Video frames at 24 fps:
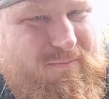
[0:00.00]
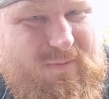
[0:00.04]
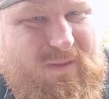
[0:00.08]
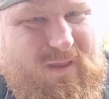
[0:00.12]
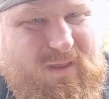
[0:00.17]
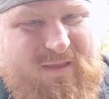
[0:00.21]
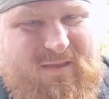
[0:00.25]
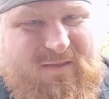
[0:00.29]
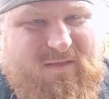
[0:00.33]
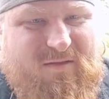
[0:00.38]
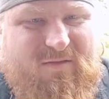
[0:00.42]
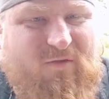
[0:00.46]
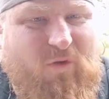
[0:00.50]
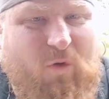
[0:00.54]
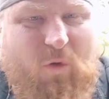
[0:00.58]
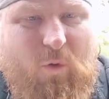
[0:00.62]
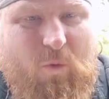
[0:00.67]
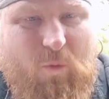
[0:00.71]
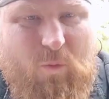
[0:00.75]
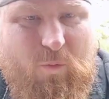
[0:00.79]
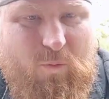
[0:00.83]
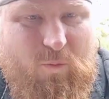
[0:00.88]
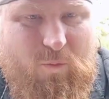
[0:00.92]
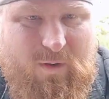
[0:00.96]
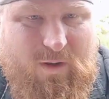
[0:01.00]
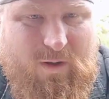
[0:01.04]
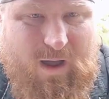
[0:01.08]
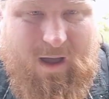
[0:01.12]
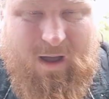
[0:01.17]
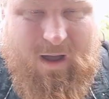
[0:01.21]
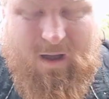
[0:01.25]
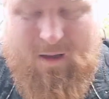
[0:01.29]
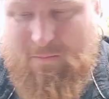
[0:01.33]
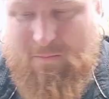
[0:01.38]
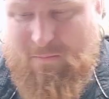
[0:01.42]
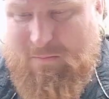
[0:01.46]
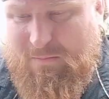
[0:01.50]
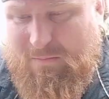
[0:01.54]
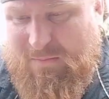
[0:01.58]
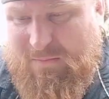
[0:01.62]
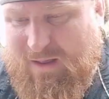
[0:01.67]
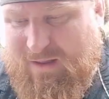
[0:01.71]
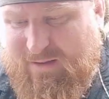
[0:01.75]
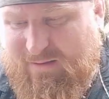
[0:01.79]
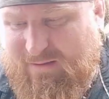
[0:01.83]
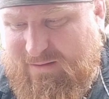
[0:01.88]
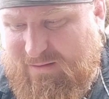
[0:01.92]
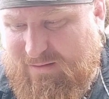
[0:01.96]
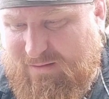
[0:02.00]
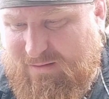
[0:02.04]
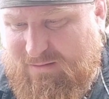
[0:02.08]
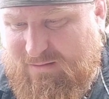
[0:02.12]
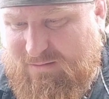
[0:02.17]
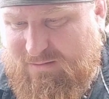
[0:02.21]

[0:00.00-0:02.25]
a tool, and